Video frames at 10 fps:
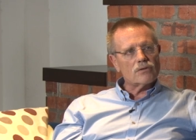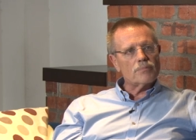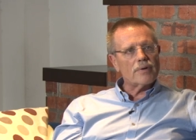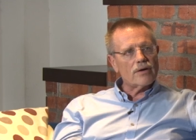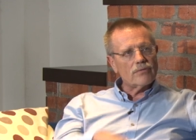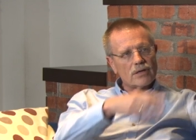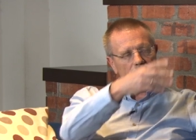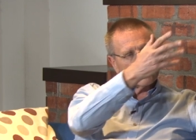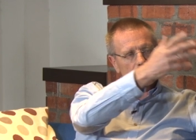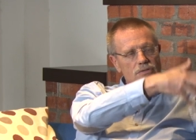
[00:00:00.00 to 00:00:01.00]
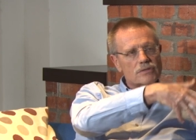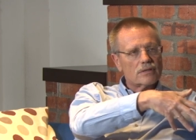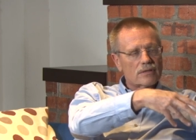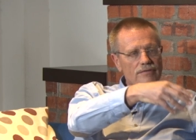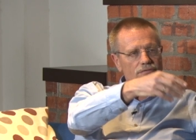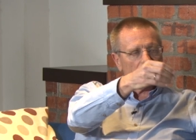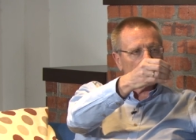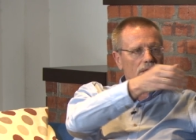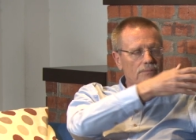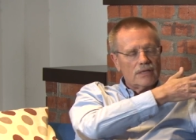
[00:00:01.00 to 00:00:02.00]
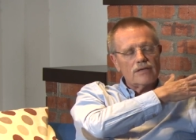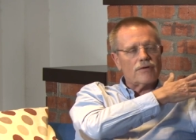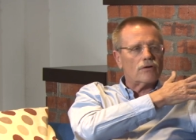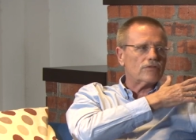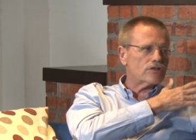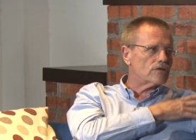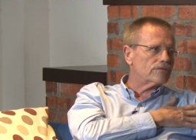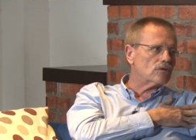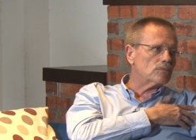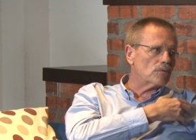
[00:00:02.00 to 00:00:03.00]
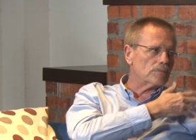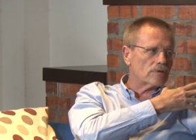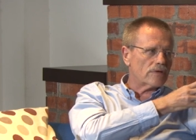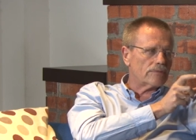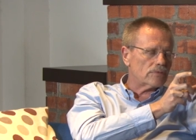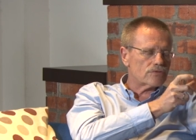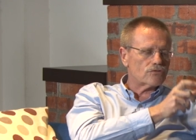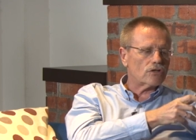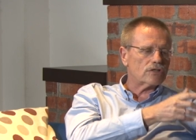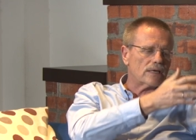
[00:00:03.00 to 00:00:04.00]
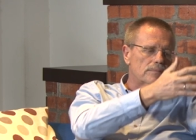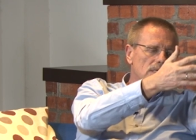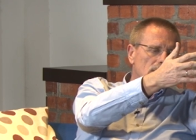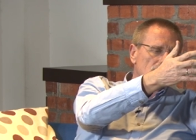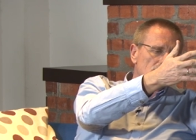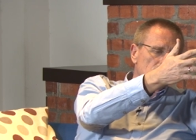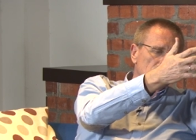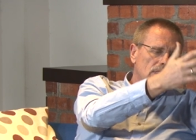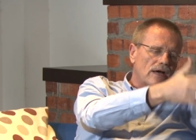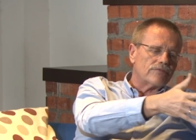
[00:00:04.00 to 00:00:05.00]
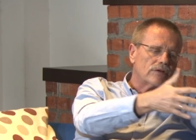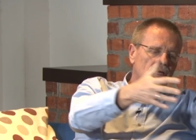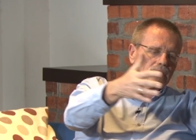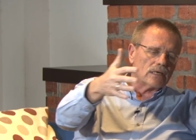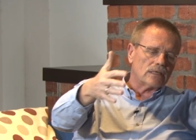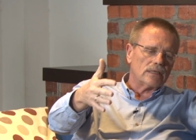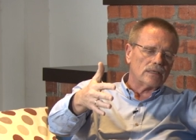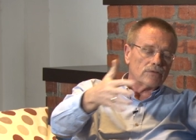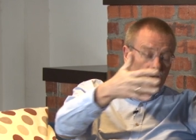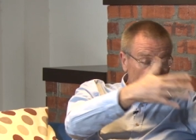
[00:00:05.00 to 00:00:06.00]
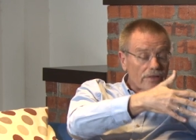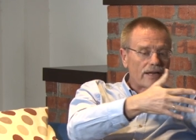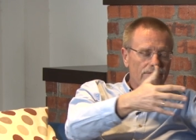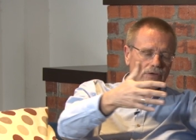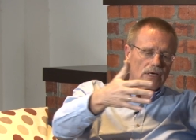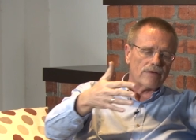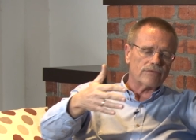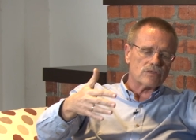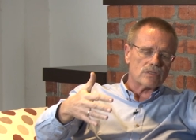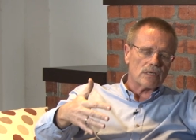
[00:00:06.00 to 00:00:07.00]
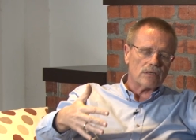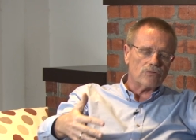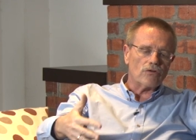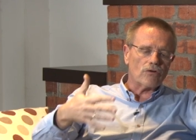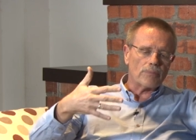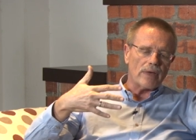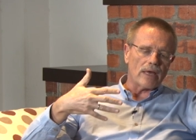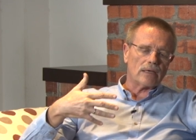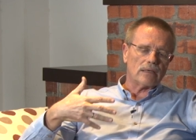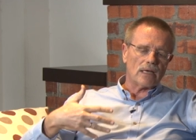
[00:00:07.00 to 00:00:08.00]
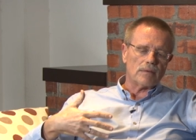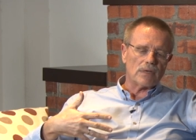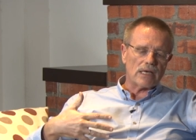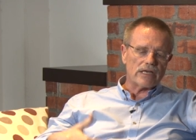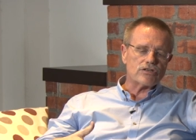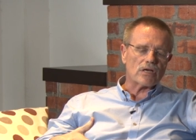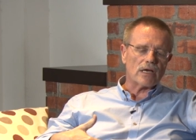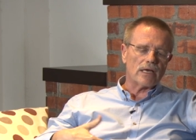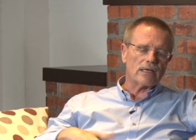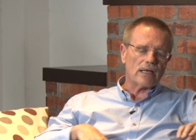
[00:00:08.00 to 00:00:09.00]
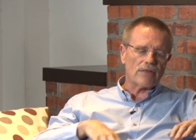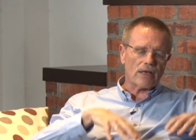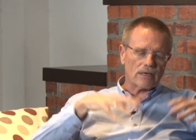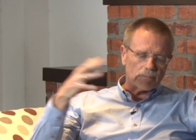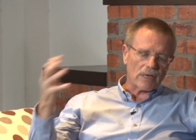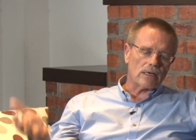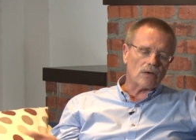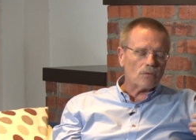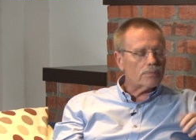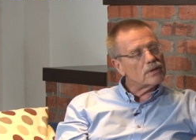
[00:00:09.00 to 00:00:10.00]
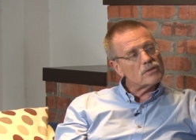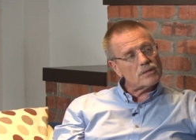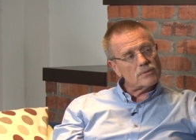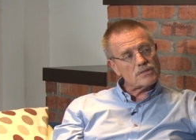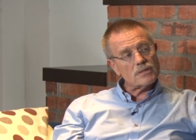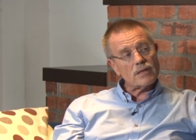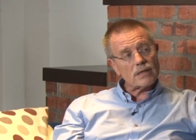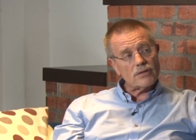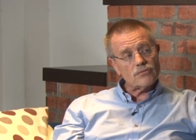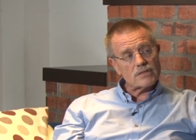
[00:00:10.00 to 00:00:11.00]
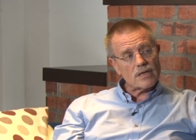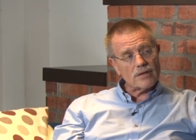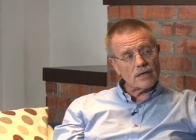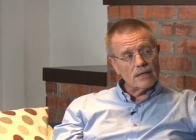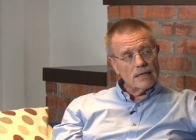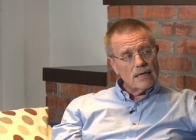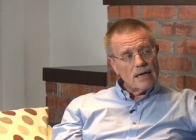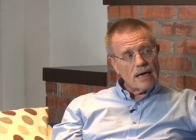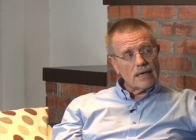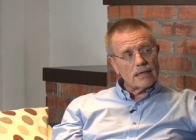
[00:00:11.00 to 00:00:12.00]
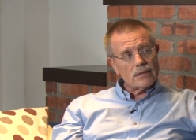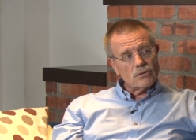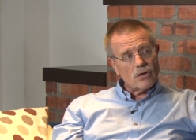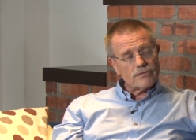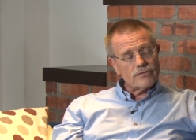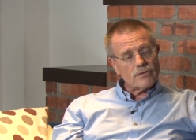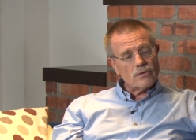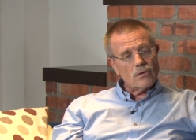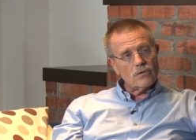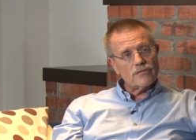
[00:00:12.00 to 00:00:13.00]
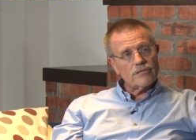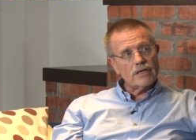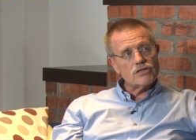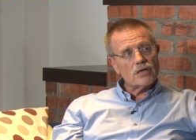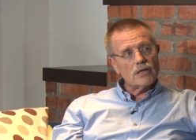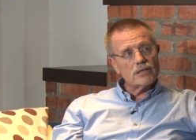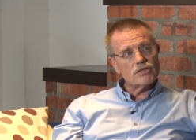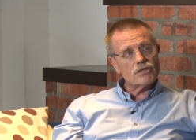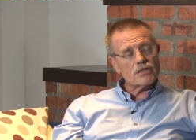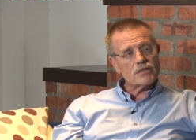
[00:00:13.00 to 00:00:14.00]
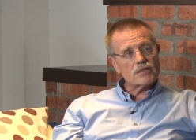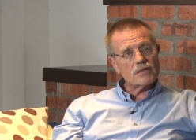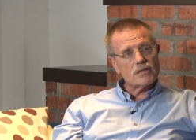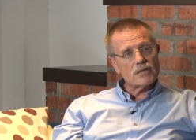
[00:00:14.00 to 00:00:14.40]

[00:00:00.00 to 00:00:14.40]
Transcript: comparing, of course, Africa, I'll leave out Russia for a moment because that was a short time, but Africa, Northern Africa, I have to say, Europe and Malaysia, and then by now, because I was in other countries, I think I can talk for the whole of Asia. It's just